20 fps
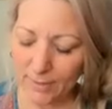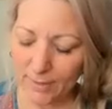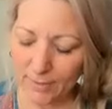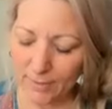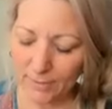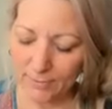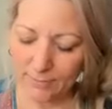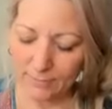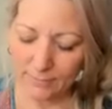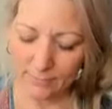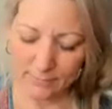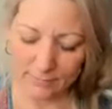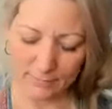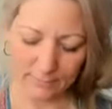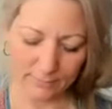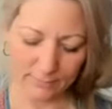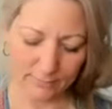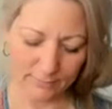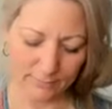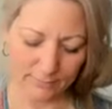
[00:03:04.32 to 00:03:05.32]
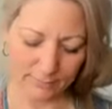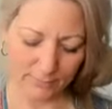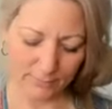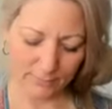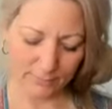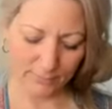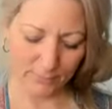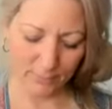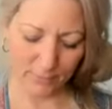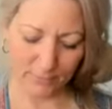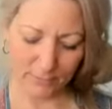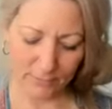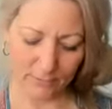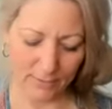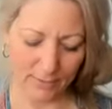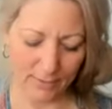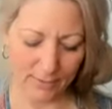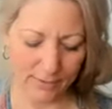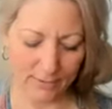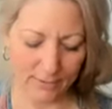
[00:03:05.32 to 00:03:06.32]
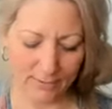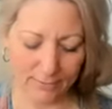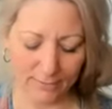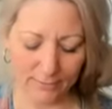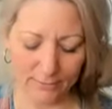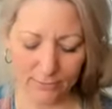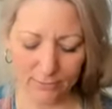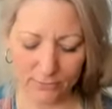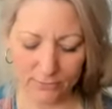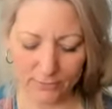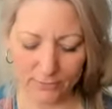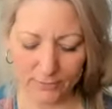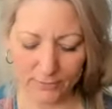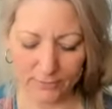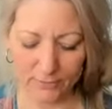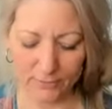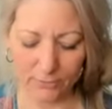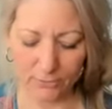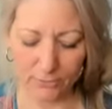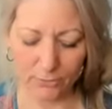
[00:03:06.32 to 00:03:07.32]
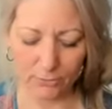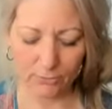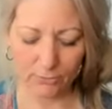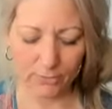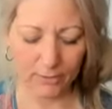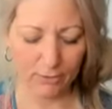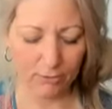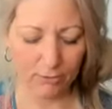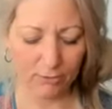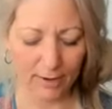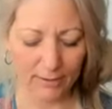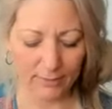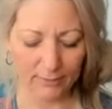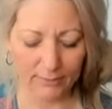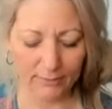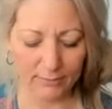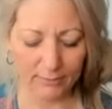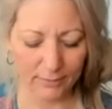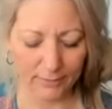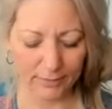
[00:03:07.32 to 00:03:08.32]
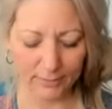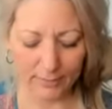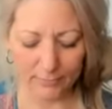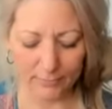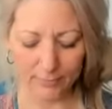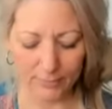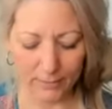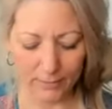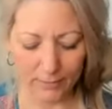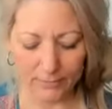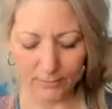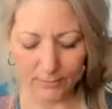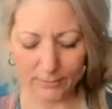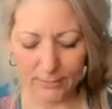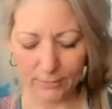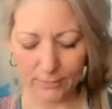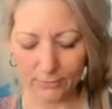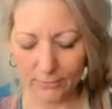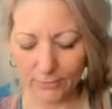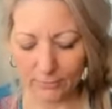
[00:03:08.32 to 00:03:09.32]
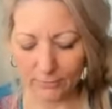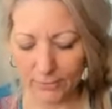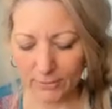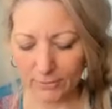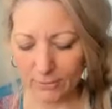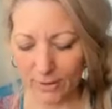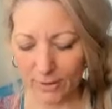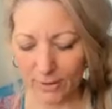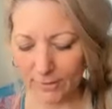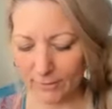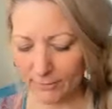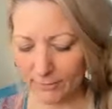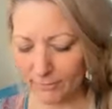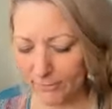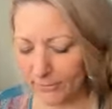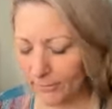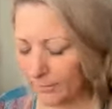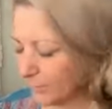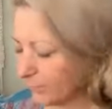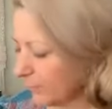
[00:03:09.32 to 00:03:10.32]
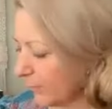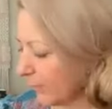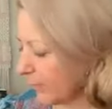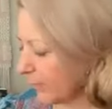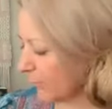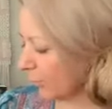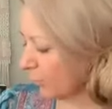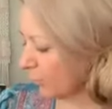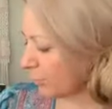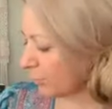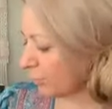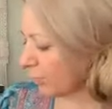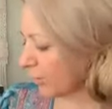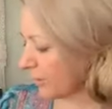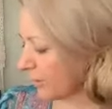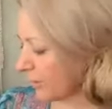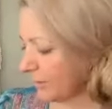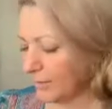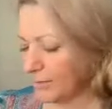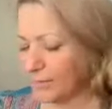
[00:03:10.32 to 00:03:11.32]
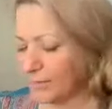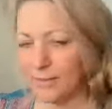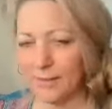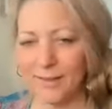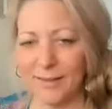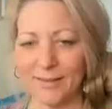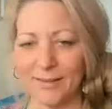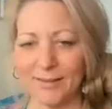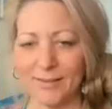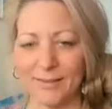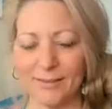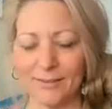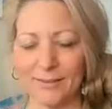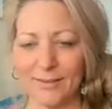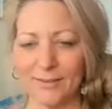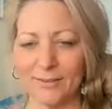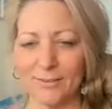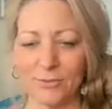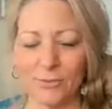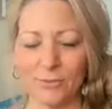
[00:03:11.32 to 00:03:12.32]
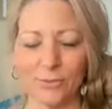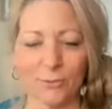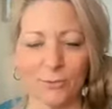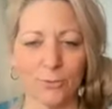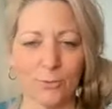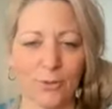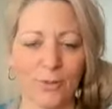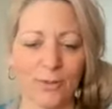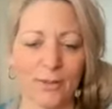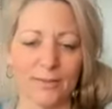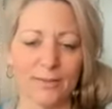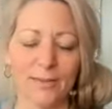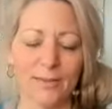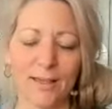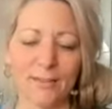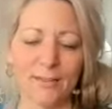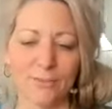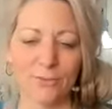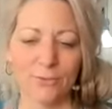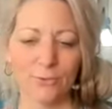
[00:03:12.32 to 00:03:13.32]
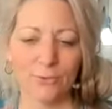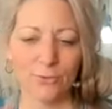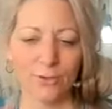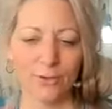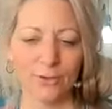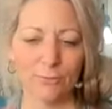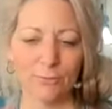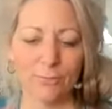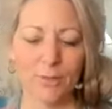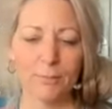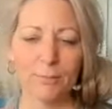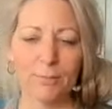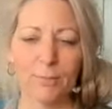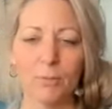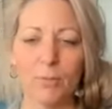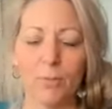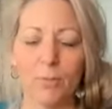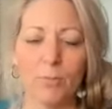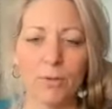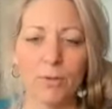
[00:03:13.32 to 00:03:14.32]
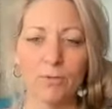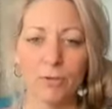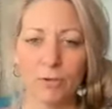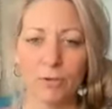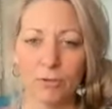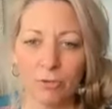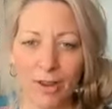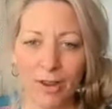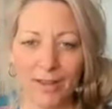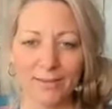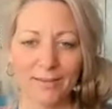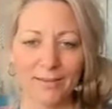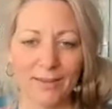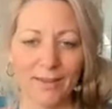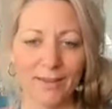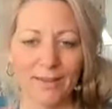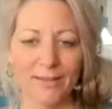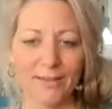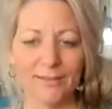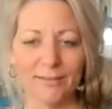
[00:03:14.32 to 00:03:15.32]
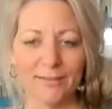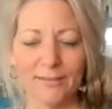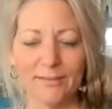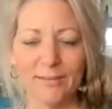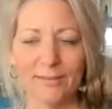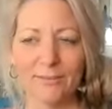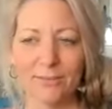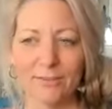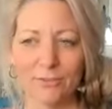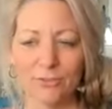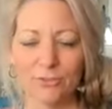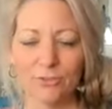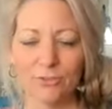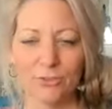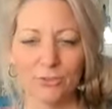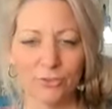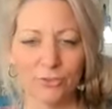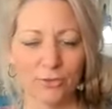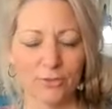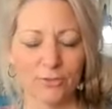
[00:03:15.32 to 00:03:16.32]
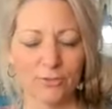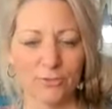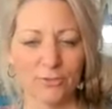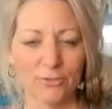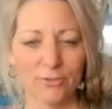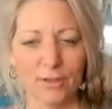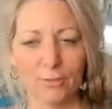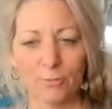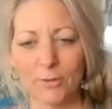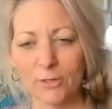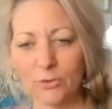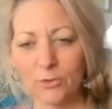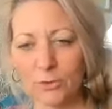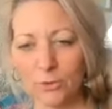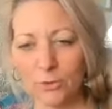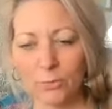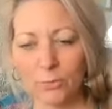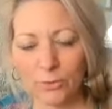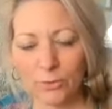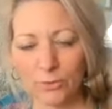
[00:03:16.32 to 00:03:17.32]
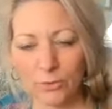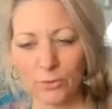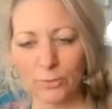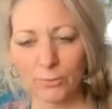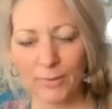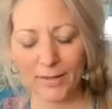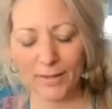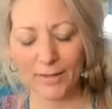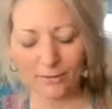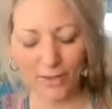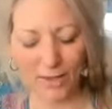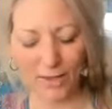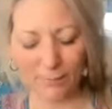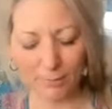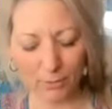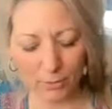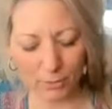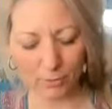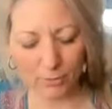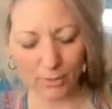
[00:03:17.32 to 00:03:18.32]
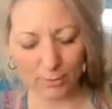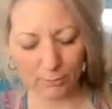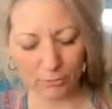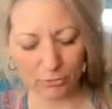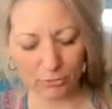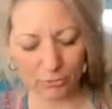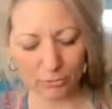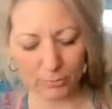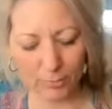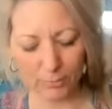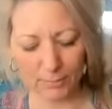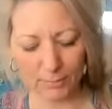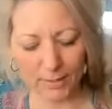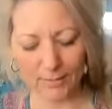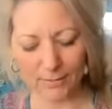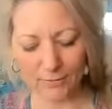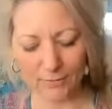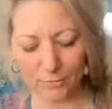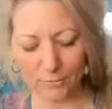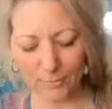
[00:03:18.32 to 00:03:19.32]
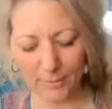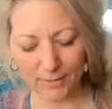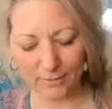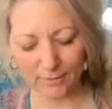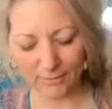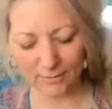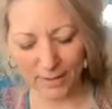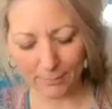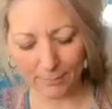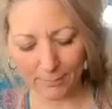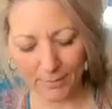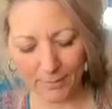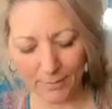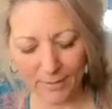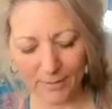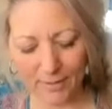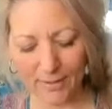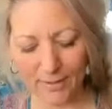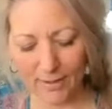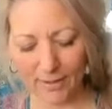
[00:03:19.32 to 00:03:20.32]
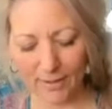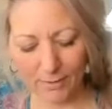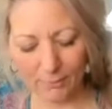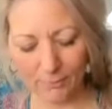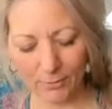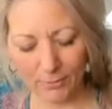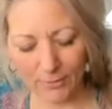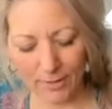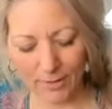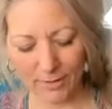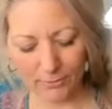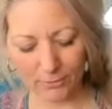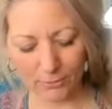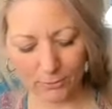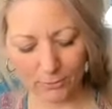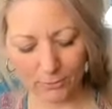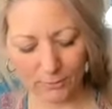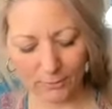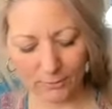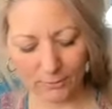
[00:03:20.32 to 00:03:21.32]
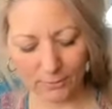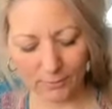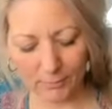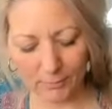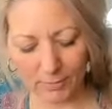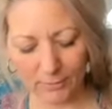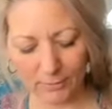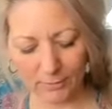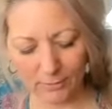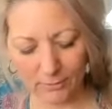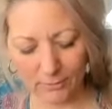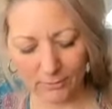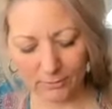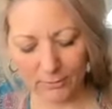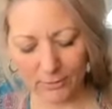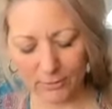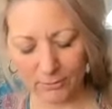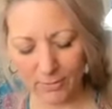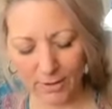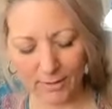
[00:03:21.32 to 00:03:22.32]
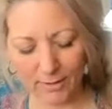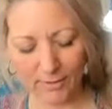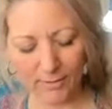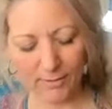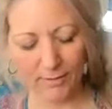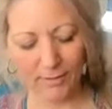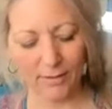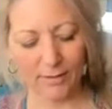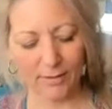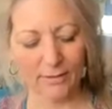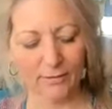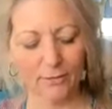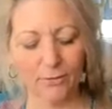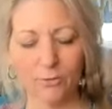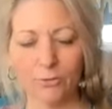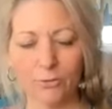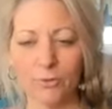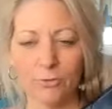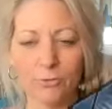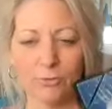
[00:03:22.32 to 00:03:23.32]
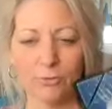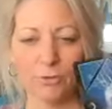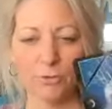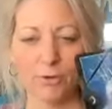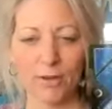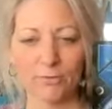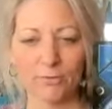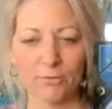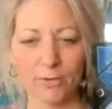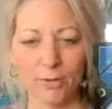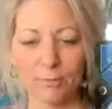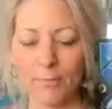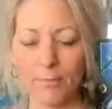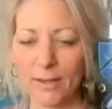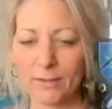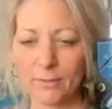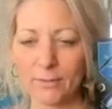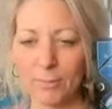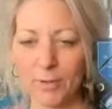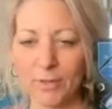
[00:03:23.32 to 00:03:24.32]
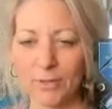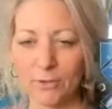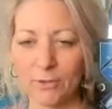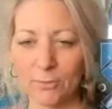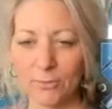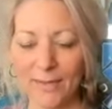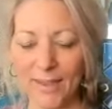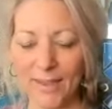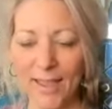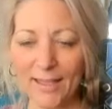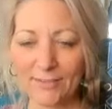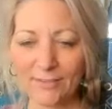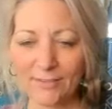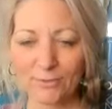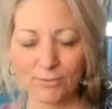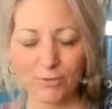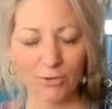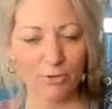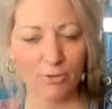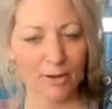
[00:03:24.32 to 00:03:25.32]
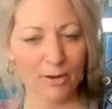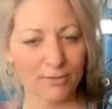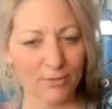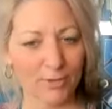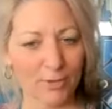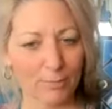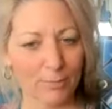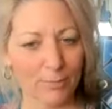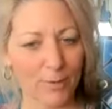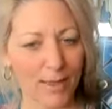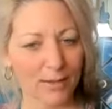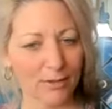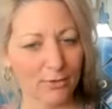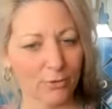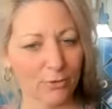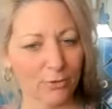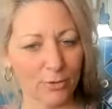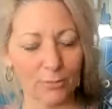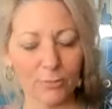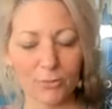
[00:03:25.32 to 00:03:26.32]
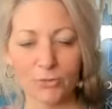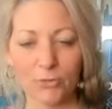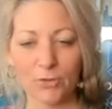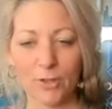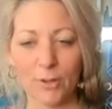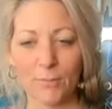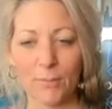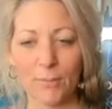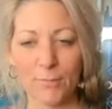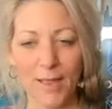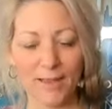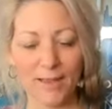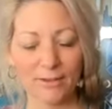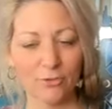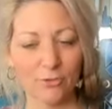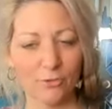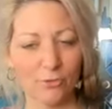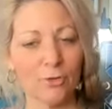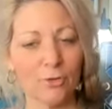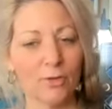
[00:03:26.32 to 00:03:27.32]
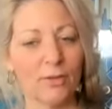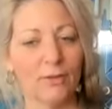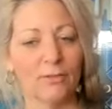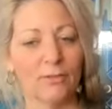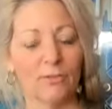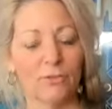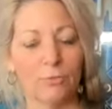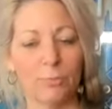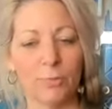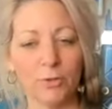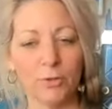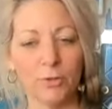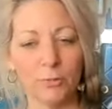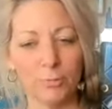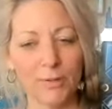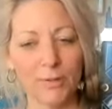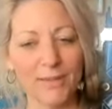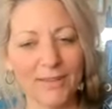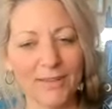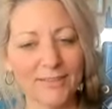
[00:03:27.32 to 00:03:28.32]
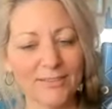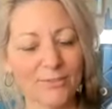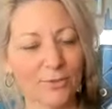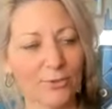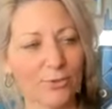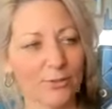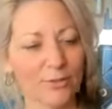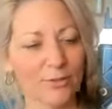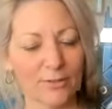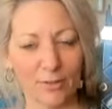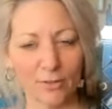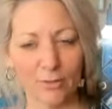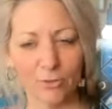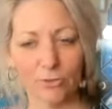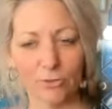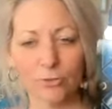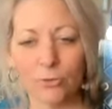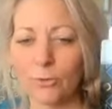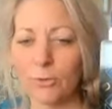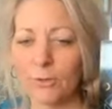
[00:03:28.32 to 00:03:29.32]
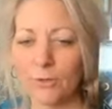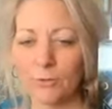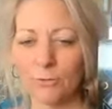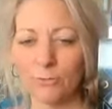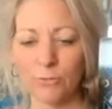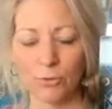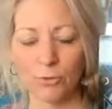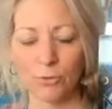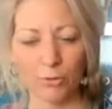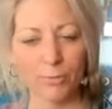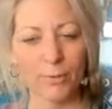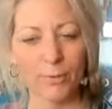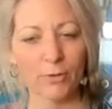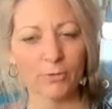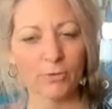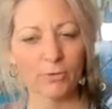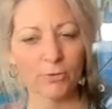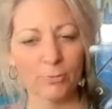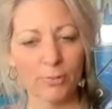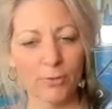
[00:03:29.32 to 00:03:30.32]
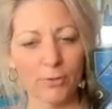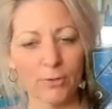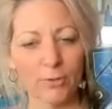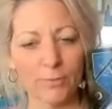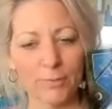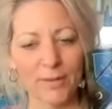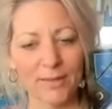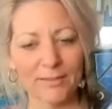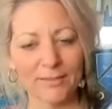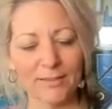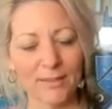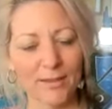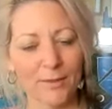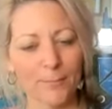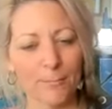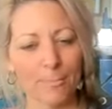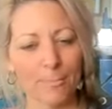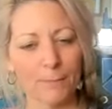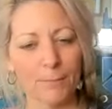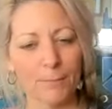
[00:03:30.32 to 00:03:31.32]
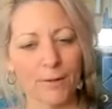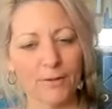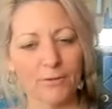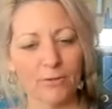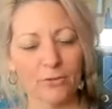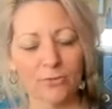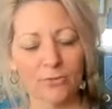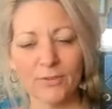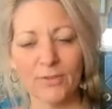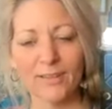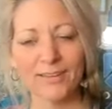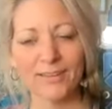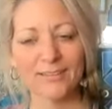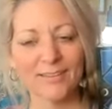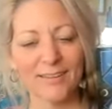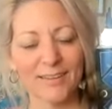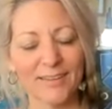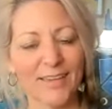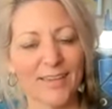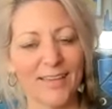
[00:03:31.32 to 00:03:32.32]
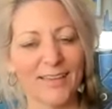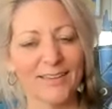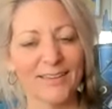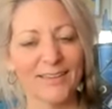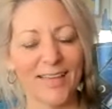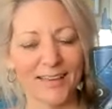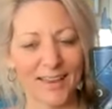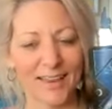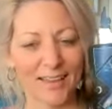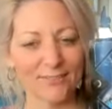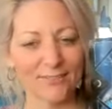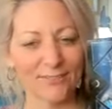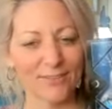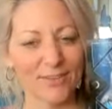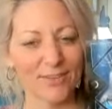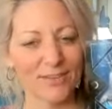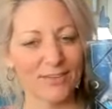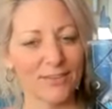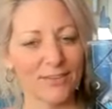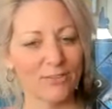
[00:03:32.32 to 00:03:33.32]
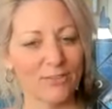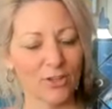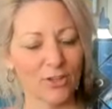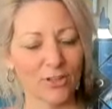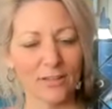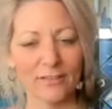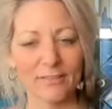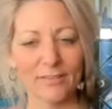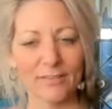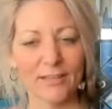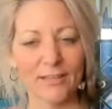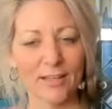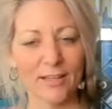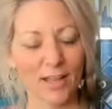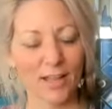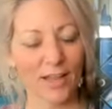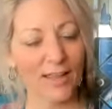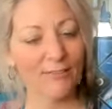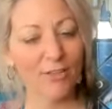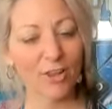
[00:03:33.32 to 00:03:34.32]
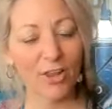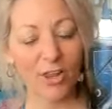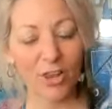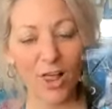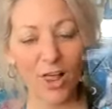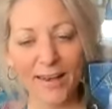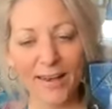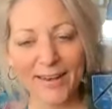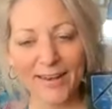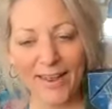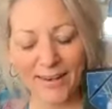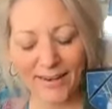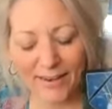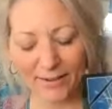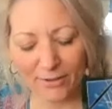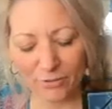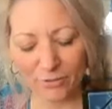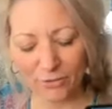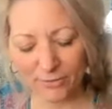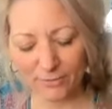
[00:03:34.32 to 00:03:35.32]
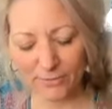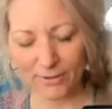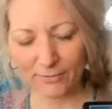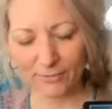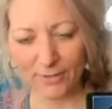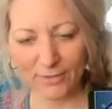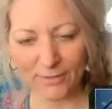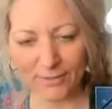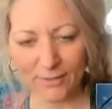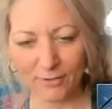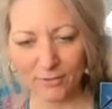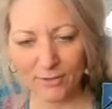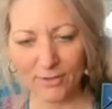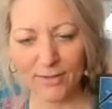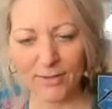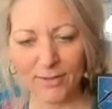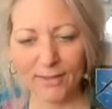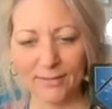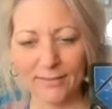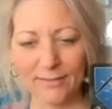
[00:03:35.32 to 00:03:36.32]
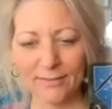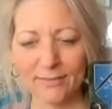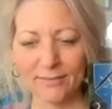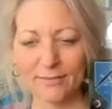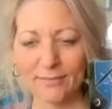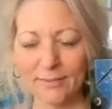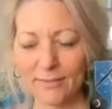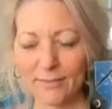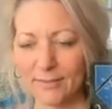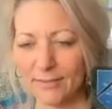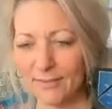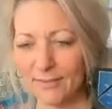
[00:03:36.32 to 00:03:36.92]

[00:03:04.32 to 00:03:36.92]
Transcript: And yeah, and I just feel like you're going to regret, like the gilded regret. I feel like we grow prickly and into not so nice people when we regret the decisions and choices that we knew were going to make us happy, or that we should be making to make us happy, and we're not doing it. And I'm like, gilded regret. And I don't know if regrets come back to bite you in the ass, and regrets come back, or someone's coming back to spill the beans or to tell a story if you're about to spill the beans. But I just feel like it's like that envy, the jealousy. Like I have a lot of that energy around right now. And this is